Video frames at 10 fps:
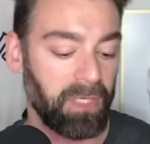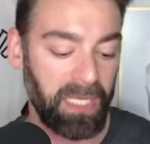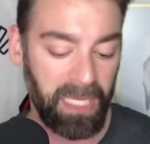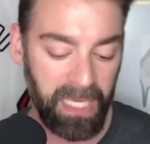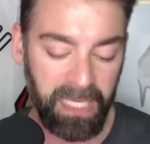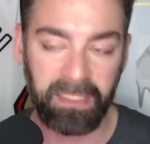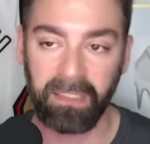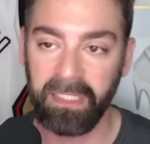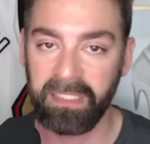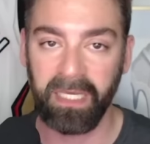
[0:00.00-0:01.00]
could
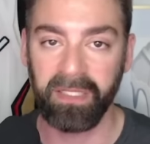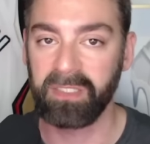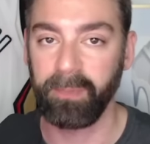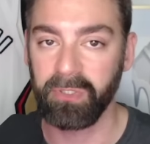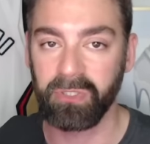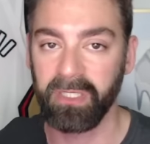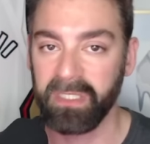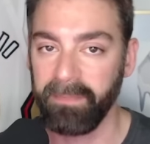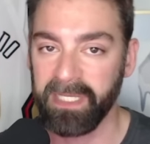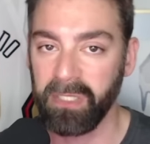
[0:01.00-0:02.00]
easily say that Spoelstra
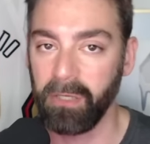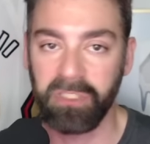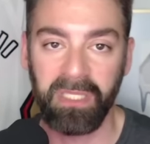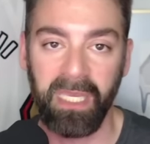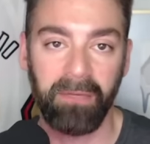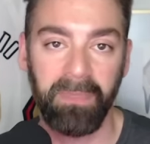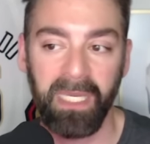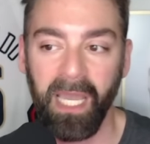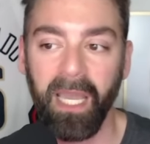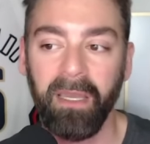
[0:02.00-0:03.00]
is the best coach in the N
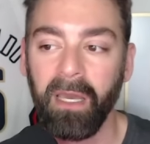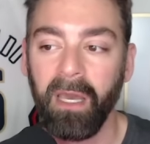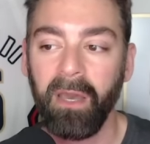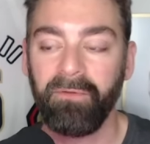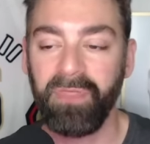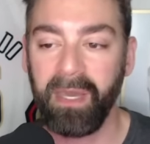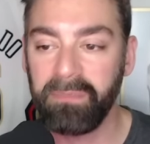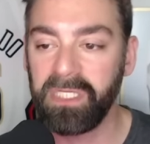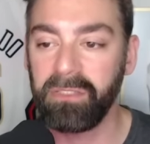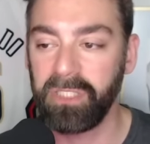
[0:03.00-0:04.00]
B A. For
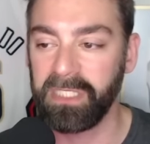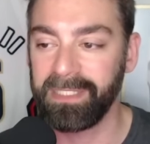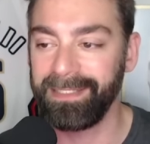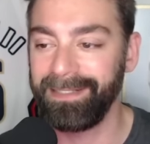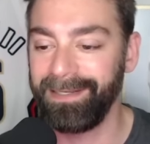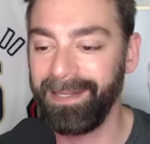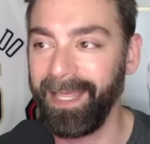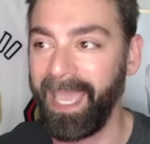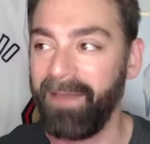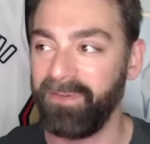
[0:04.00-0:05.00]
them to just
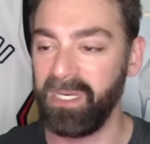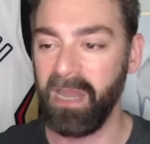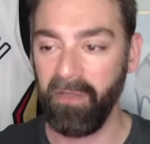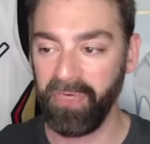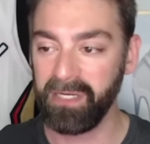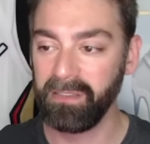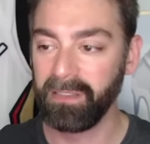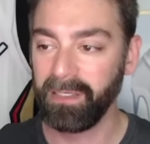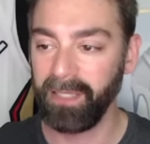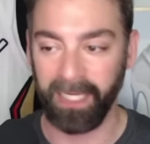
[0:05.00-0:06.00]
like have nothing,
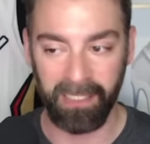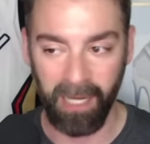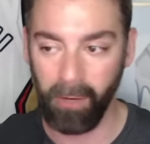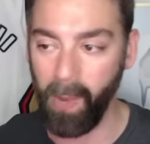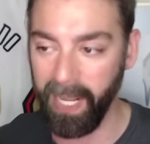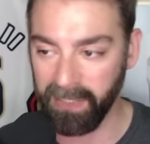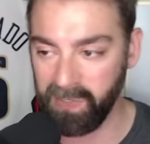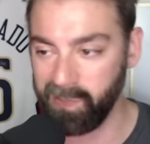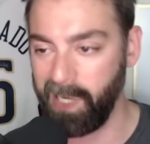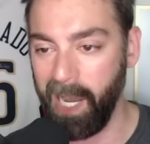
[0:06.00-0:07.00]
like no
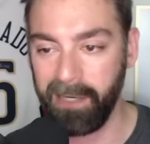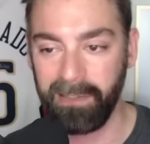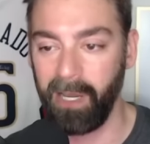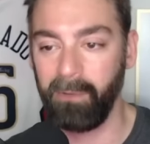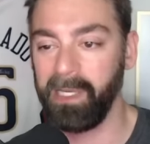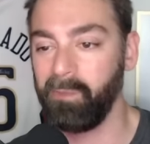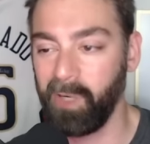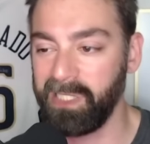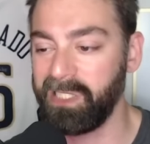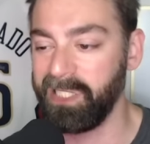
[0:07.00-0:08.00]
answer, not knowing
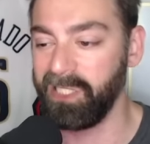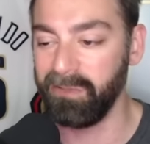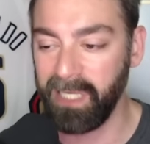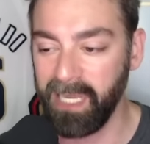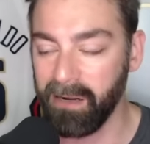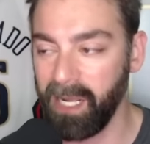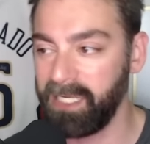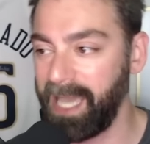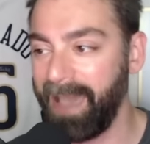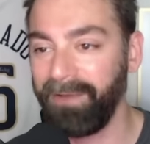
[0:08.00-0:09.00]
what to do here,
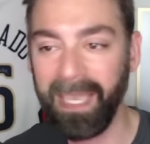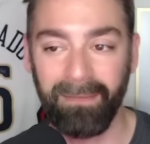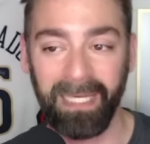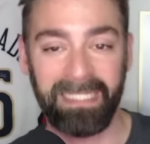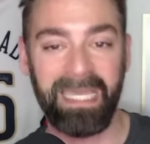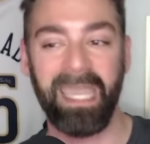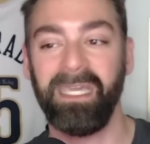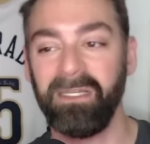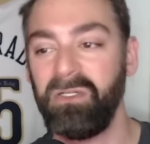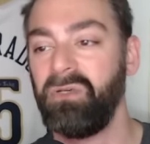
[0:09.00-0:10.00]
and to have a game like
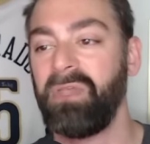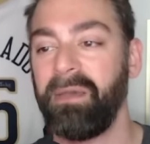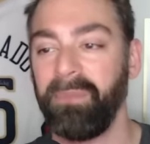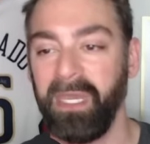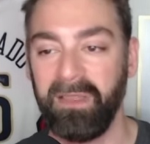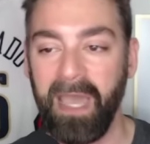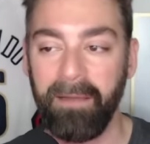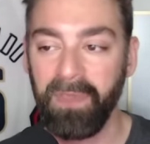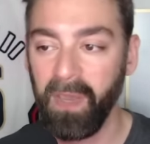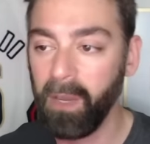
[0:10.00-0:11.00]
taken to them like
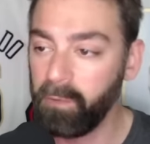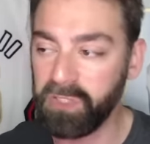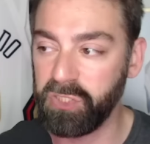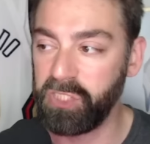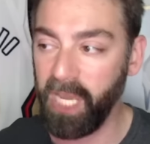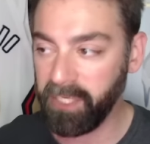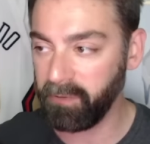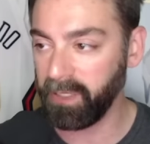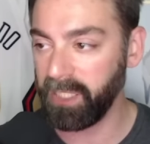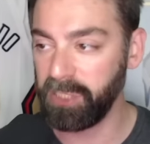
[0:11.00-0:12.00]
that was
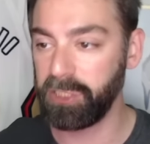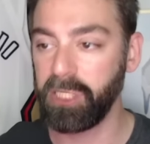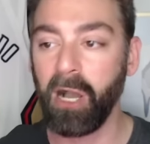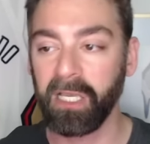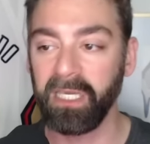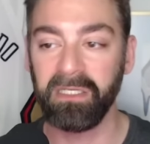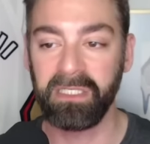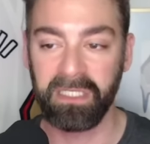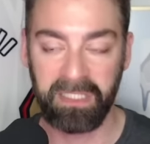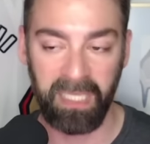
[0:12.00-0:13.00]
genuinely shocking
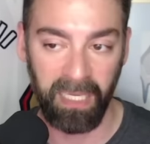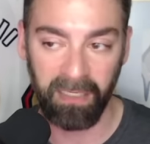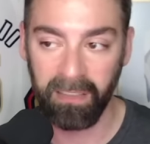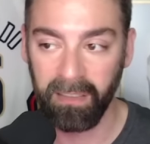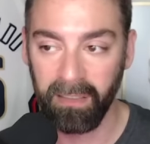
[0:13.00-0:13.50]
to see.